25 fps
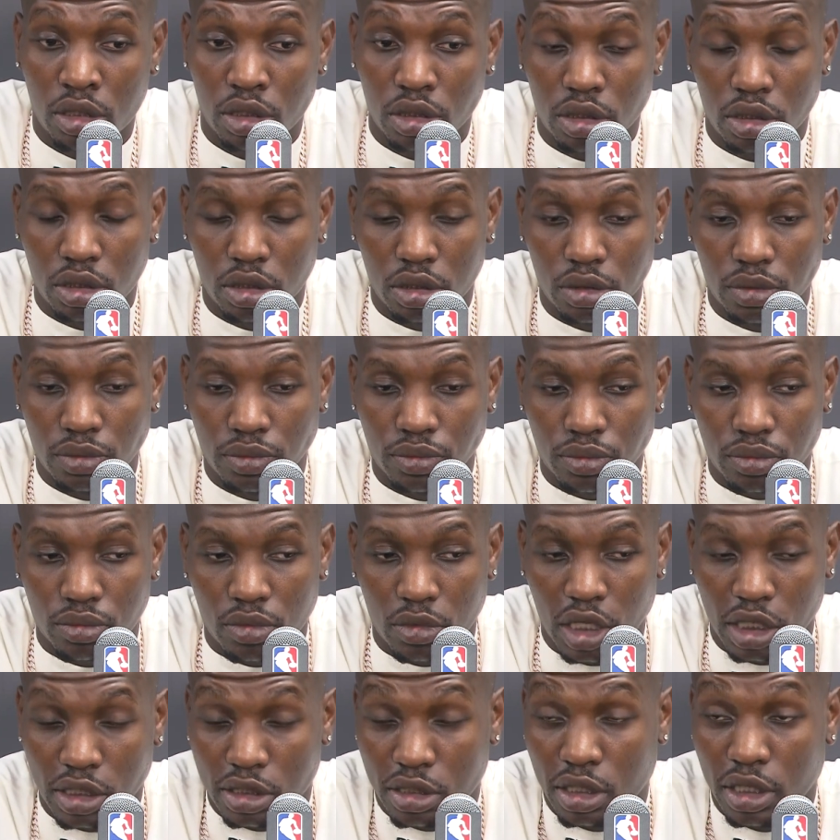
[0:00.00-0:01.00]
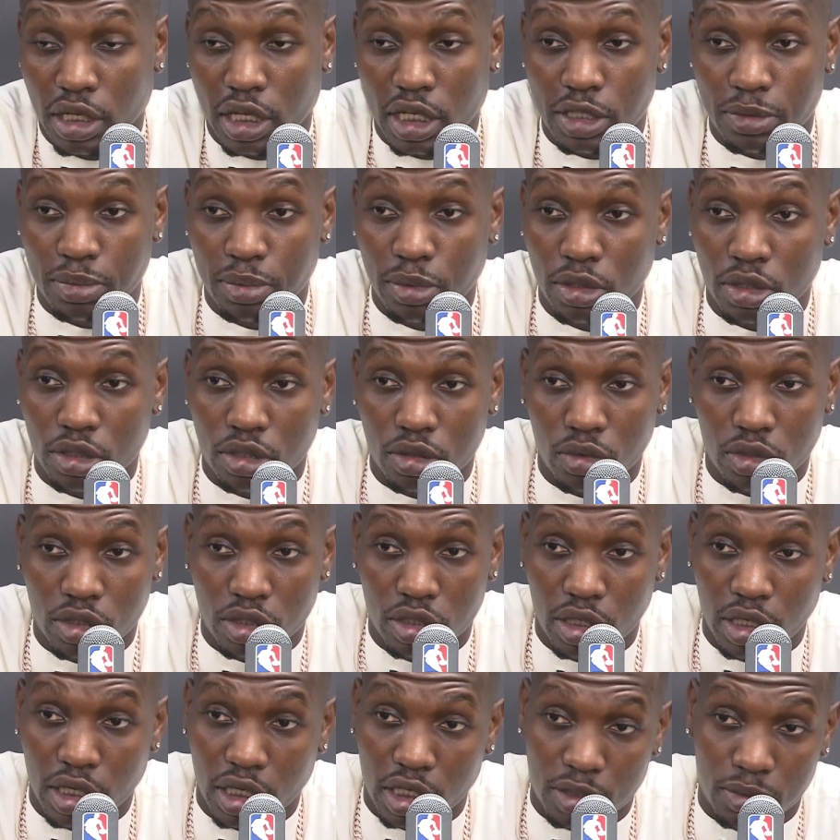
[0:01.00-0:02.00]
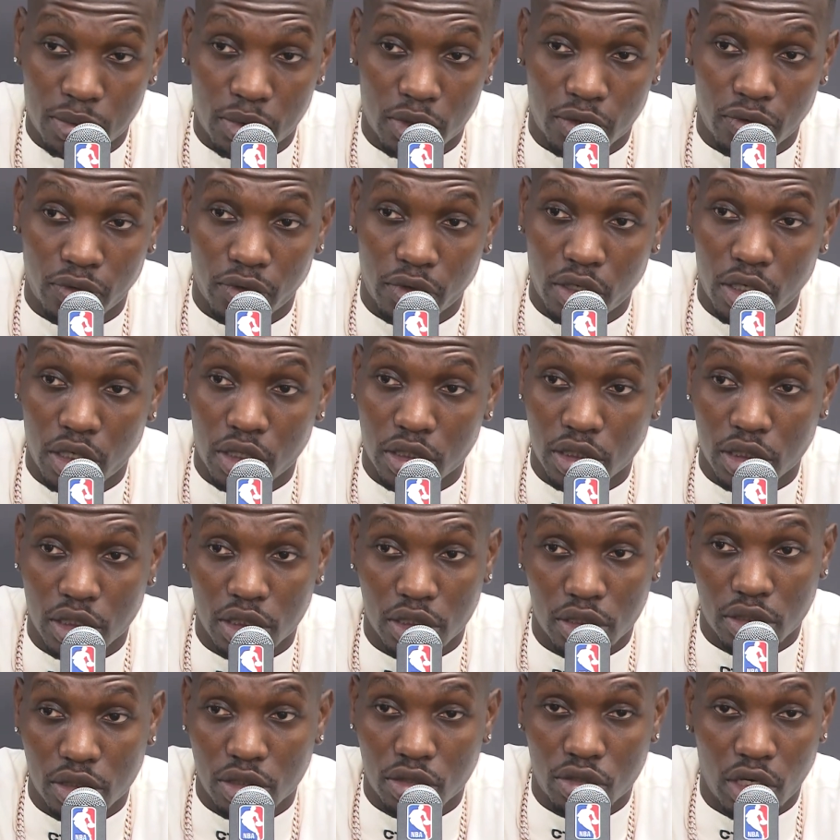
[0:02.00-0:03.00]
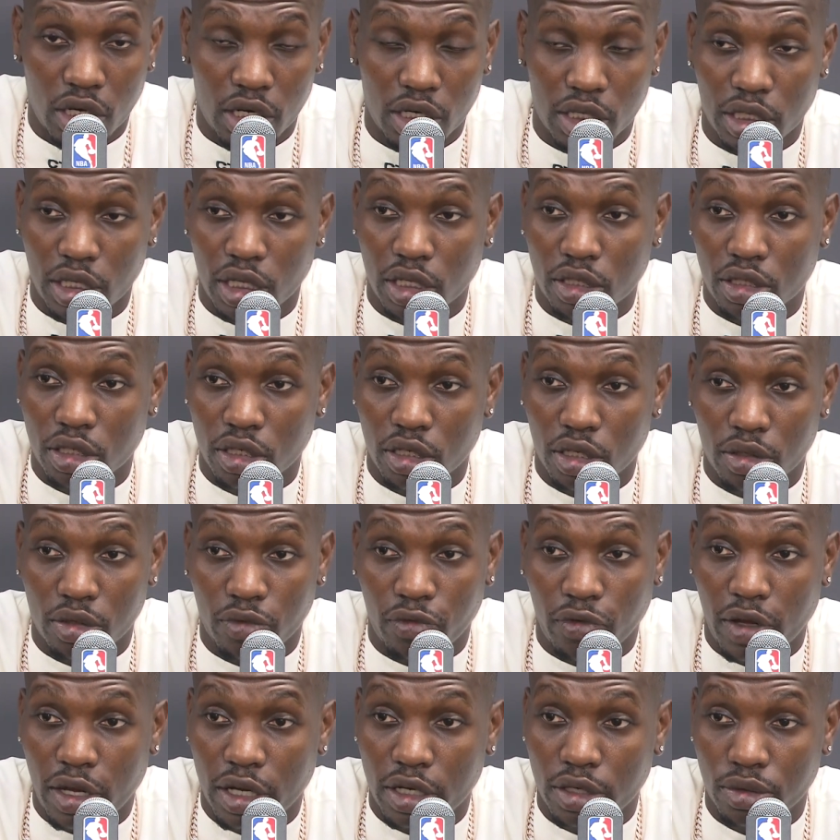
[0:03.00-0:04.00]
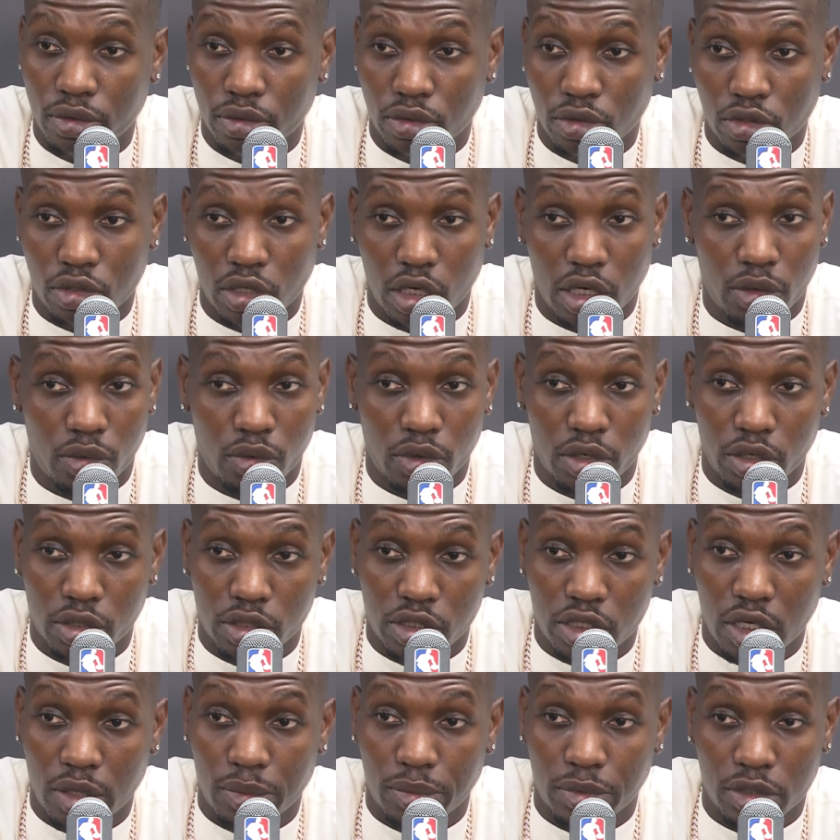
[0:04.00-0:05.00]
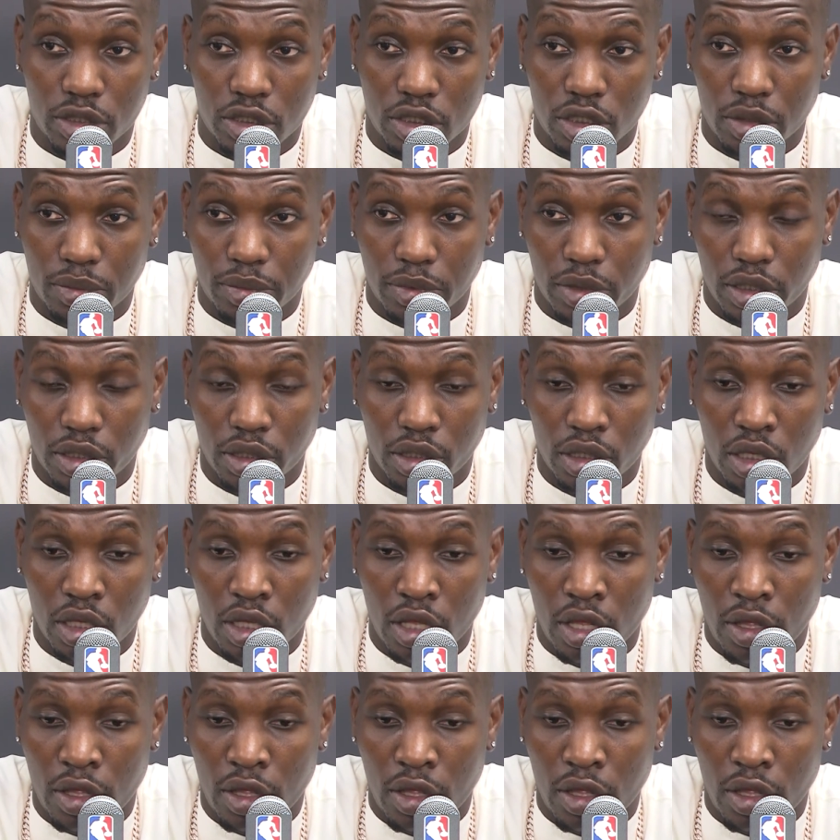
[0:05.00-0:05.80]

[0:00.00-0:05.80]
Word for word: Um, that's the next push. What's the next push for us? Is trying to get to the finals, trying to win a championship, and